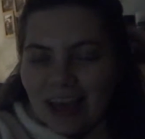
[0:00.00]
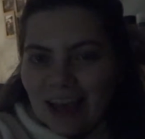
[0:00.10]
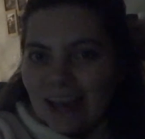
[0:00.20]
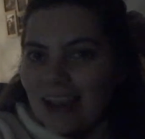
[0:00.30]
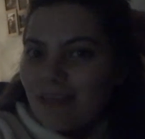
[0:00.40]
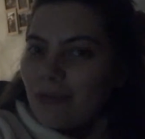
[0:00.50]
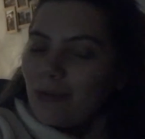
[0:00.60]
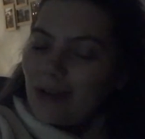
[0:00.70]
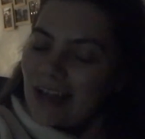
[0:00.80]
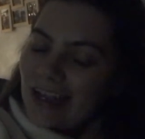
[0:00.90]
I gave them
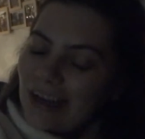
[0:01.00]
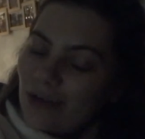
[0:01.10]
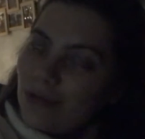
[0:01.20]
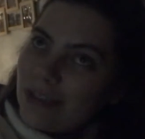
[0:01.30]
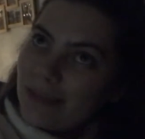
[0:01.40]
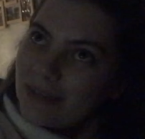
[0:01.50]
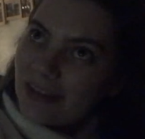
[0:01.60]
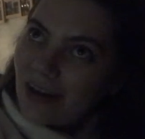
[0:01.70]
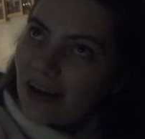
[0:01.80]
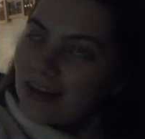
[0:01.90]
all like a little Christmas
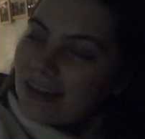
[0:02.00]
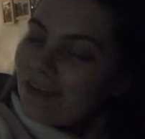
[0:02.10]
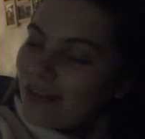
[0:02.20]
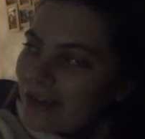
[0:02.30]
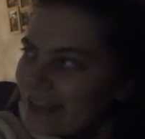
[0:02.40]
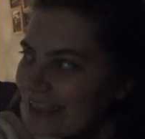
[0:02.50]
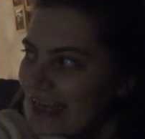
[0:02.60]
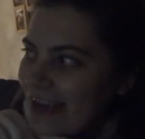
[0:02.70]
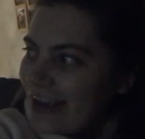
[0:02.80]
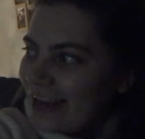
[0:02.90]
card, even though it's a
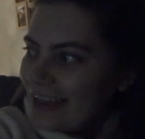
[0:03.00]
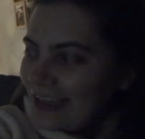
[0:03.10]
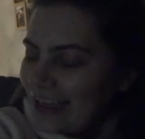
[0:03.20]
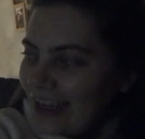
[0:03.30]
day early,